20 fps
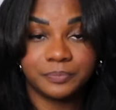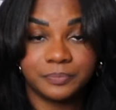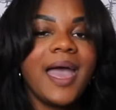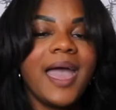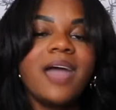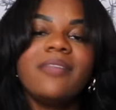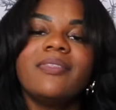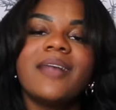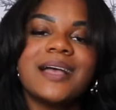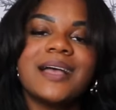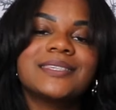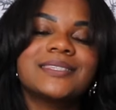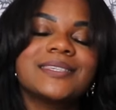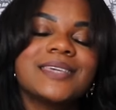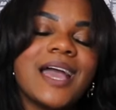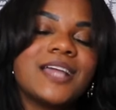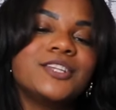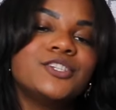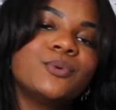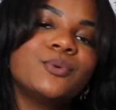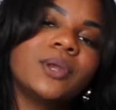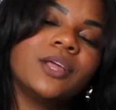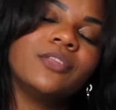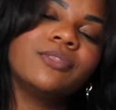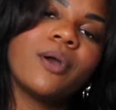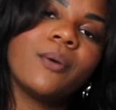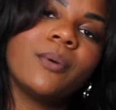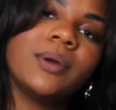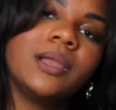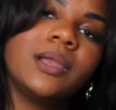And lastly, I do want to
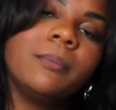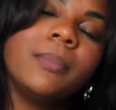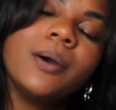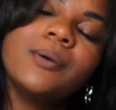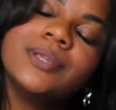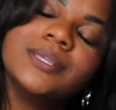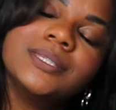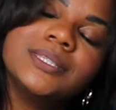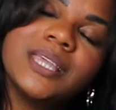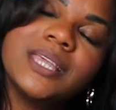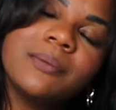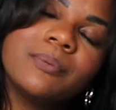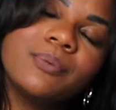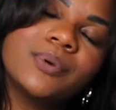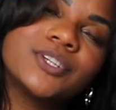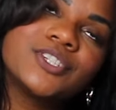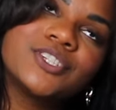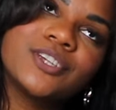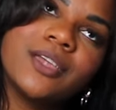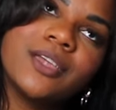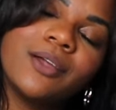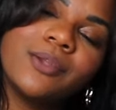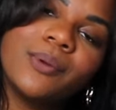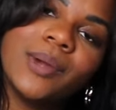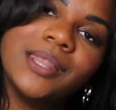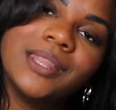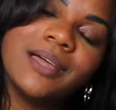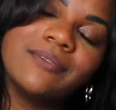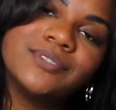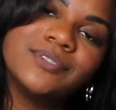throw in a bonus tip, which you know I
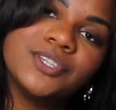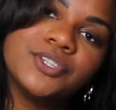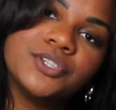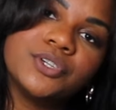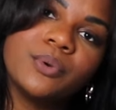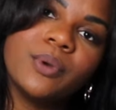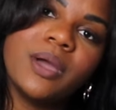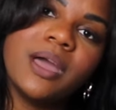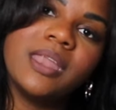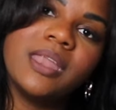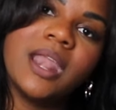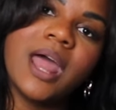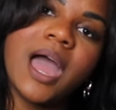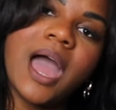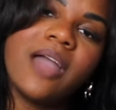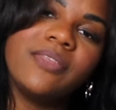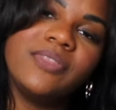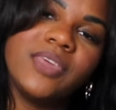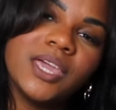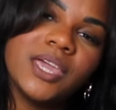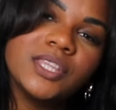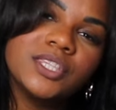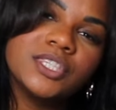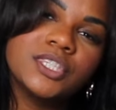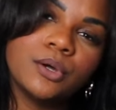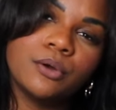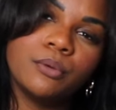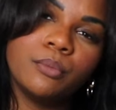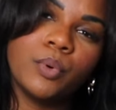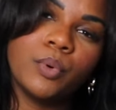love to do, and I think it's
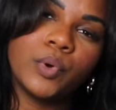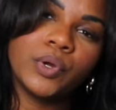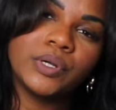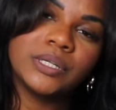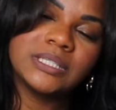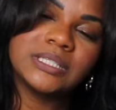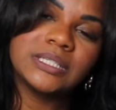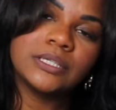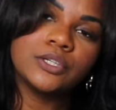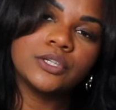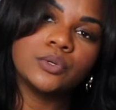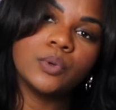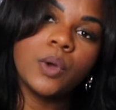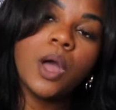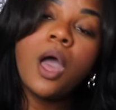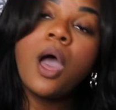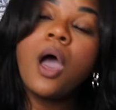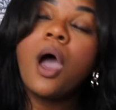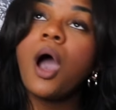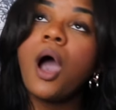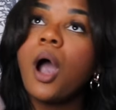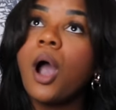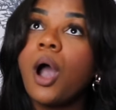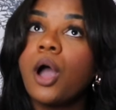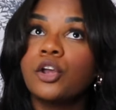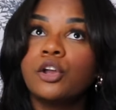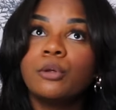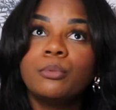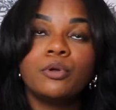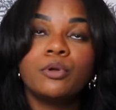so important to
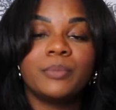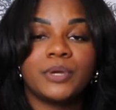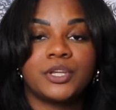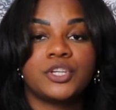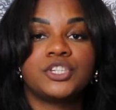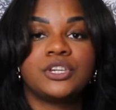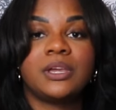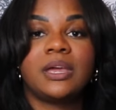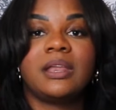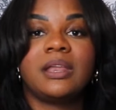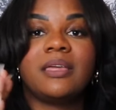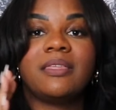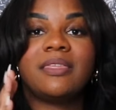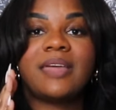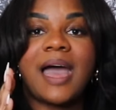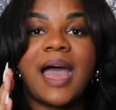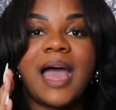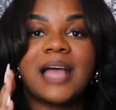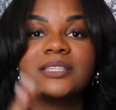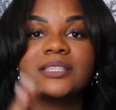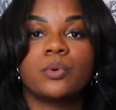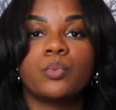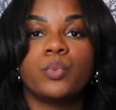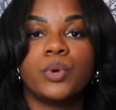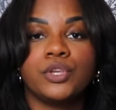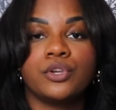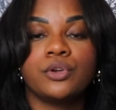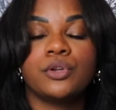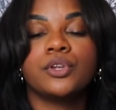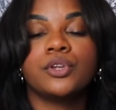honorable mention that
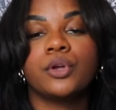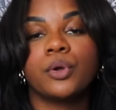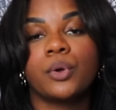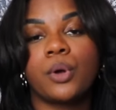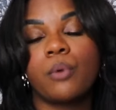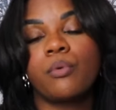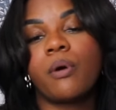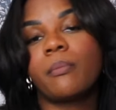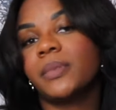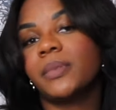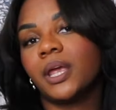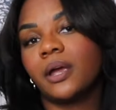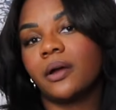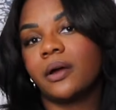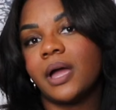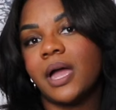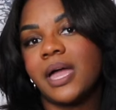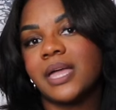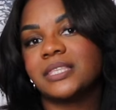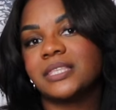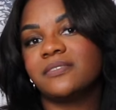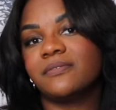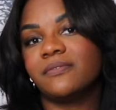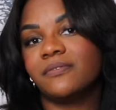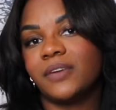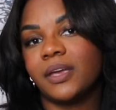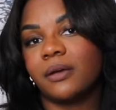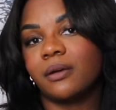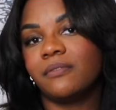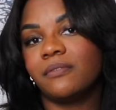when you're in your grown woman era, it's
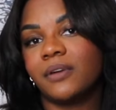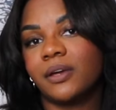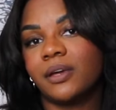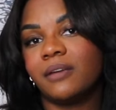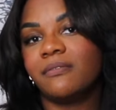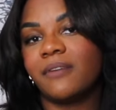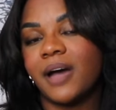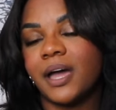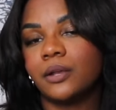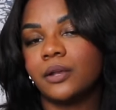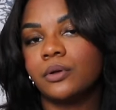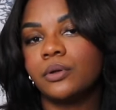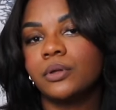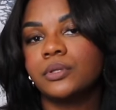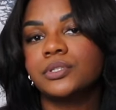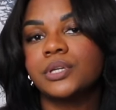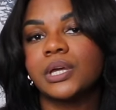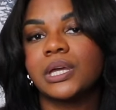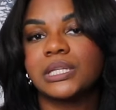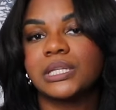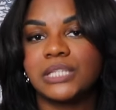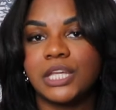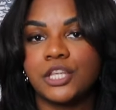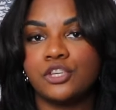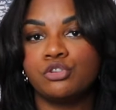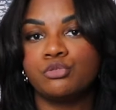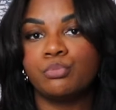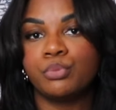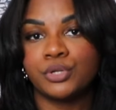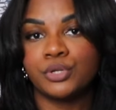very, very vital to
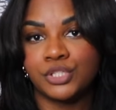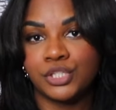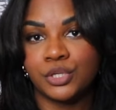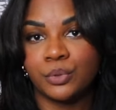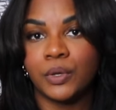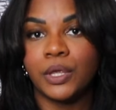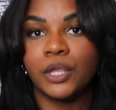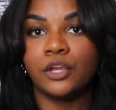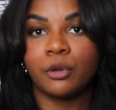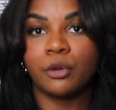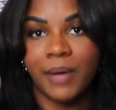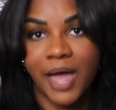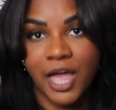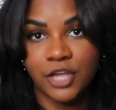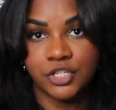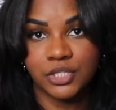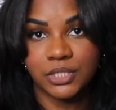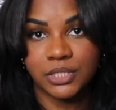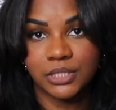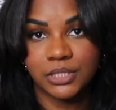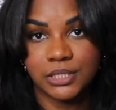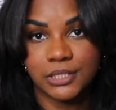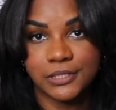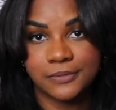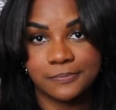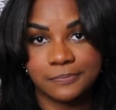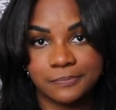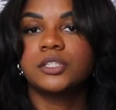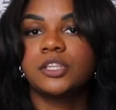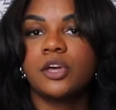continue pursuing your passions.
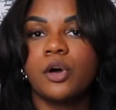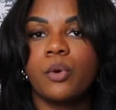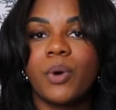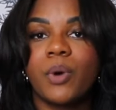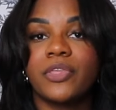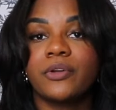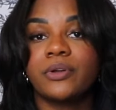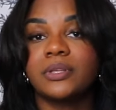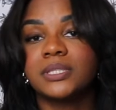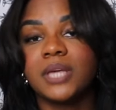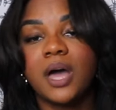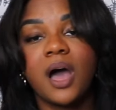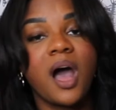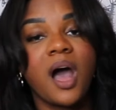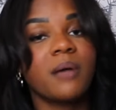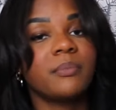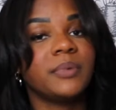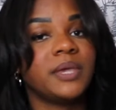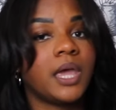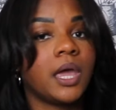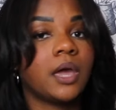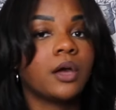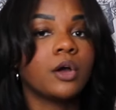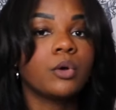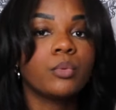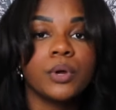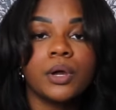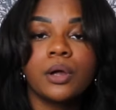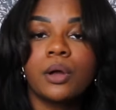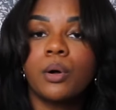So whether it's a hobby, a
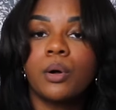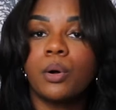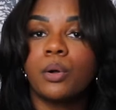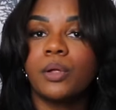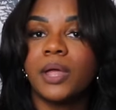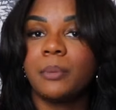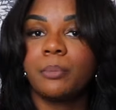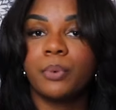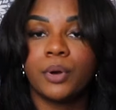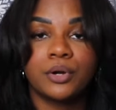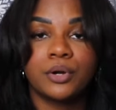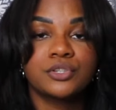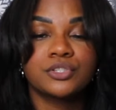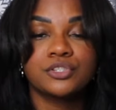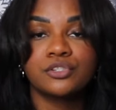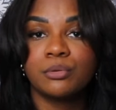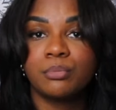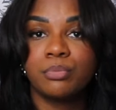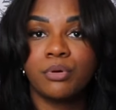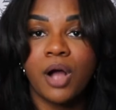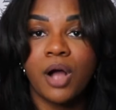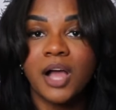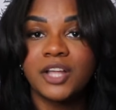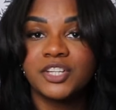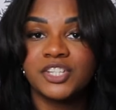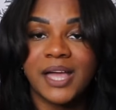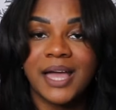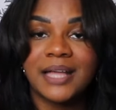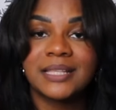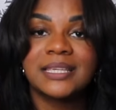career goal, a personal
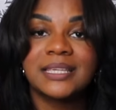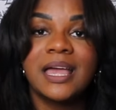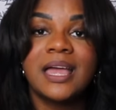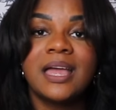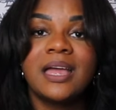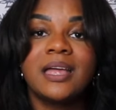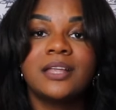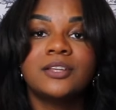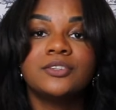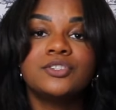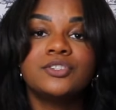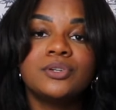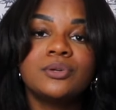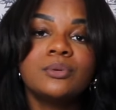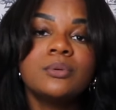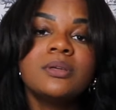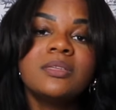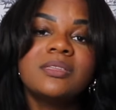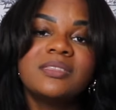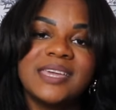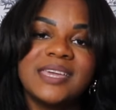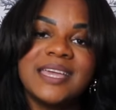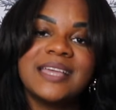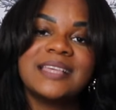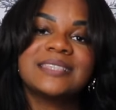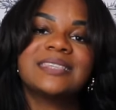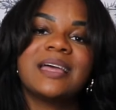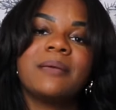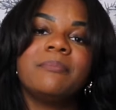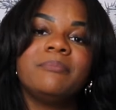project, do
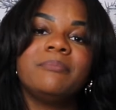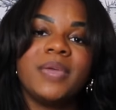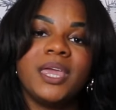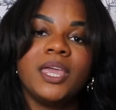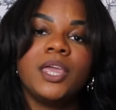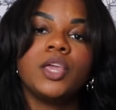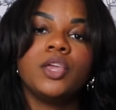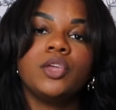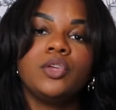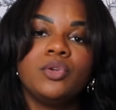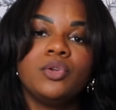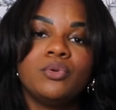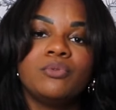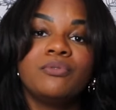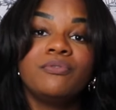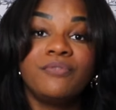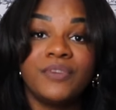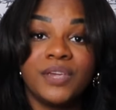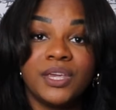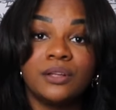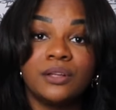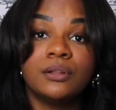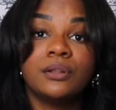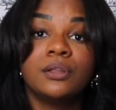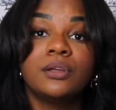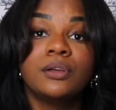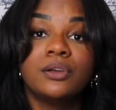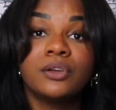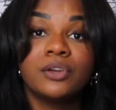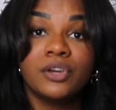things that make you
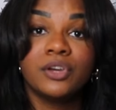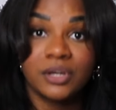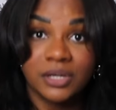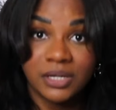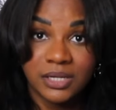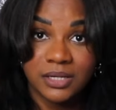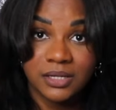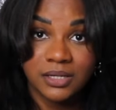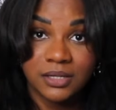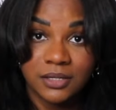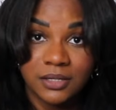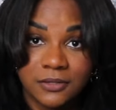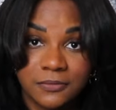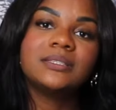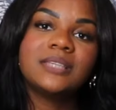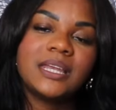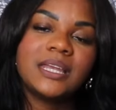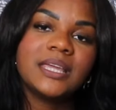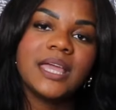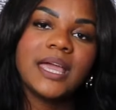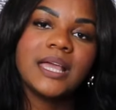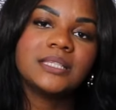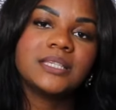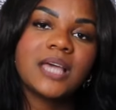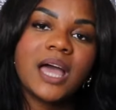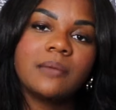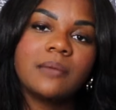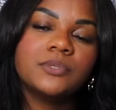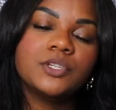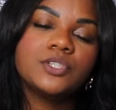feel good. Dedicate
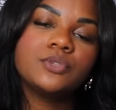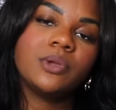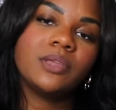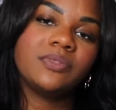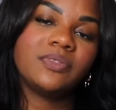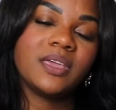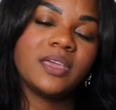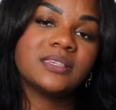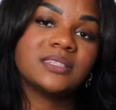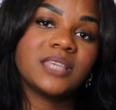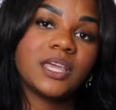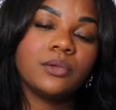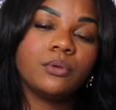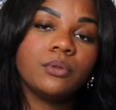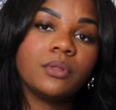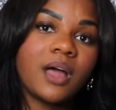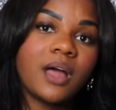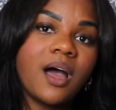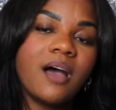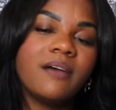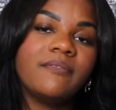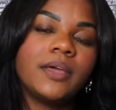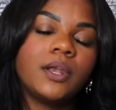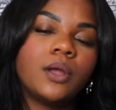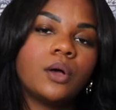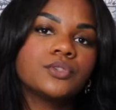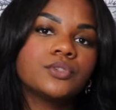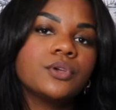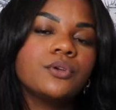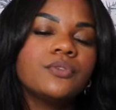time to doing things that you love and
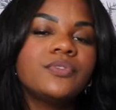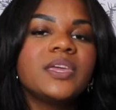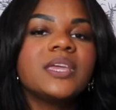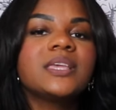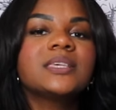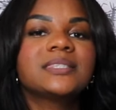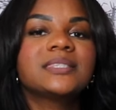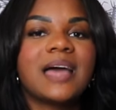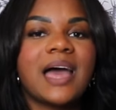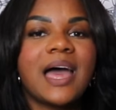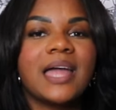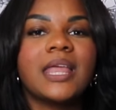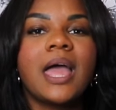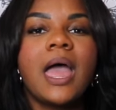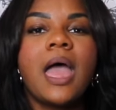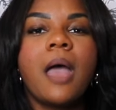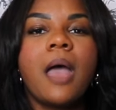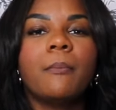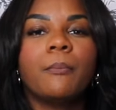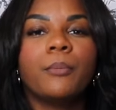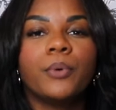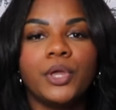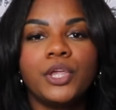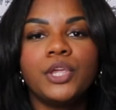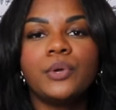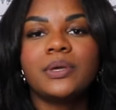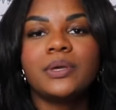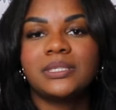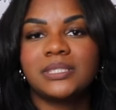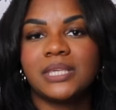also things that bring
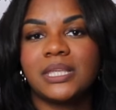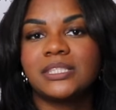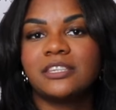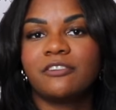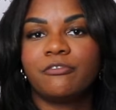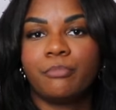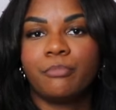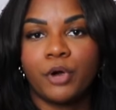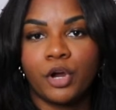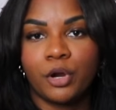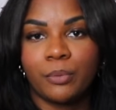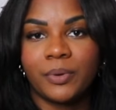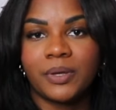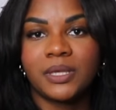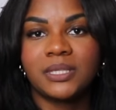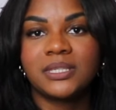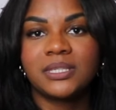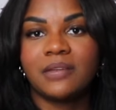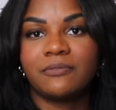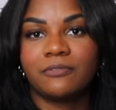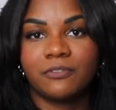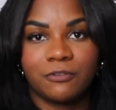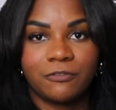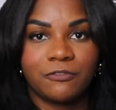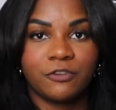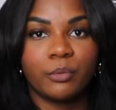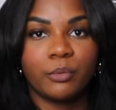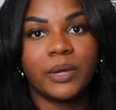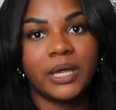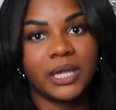you a sense of purpose and
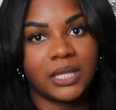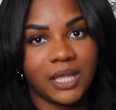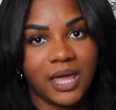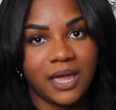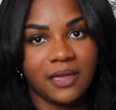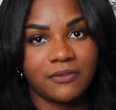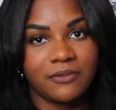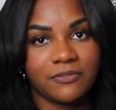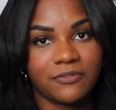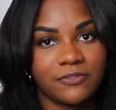fulfillment in life.